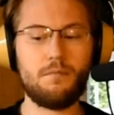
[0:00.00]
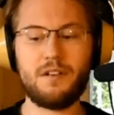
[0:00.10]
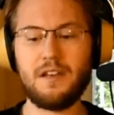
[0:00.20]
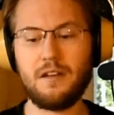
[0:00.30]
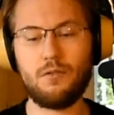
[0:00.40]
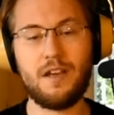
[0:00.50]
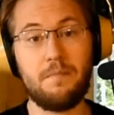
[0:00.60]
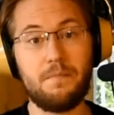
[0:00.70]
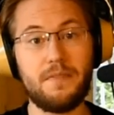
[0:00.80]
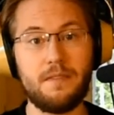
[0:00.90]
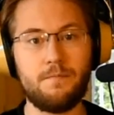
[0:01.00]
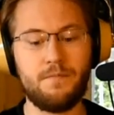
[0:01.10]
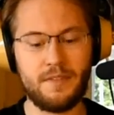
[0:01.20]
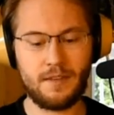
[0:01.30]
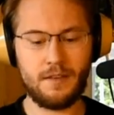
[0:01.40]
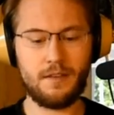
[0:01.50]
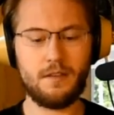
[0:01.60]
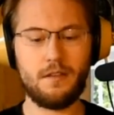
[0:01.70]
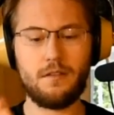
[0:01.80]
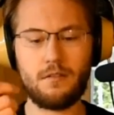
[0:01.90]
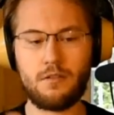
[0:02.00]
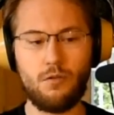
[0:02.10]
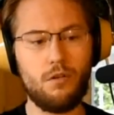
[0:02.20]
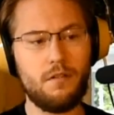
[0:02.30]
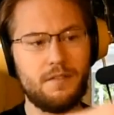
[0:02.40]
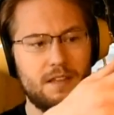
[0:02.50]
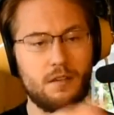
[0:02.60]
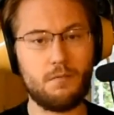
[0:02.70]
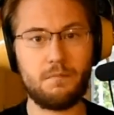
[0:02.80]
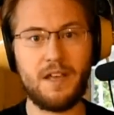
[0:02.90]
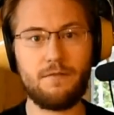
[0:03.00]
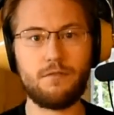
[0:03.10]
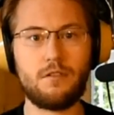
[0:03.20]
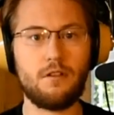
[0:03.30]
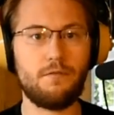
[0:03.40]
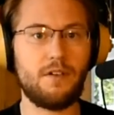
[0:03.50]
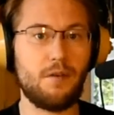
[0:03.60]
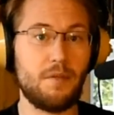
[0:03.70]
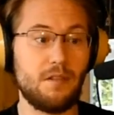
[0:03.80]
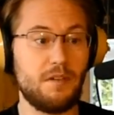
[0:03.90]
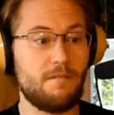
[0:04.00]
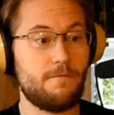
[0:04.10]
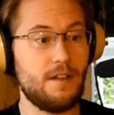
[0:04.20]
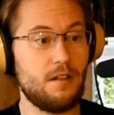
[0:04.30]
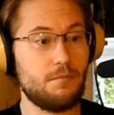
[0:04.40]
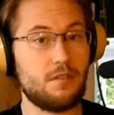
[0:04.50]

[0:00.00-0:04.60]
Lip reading: But anyway, so all of these are made for 35mm film,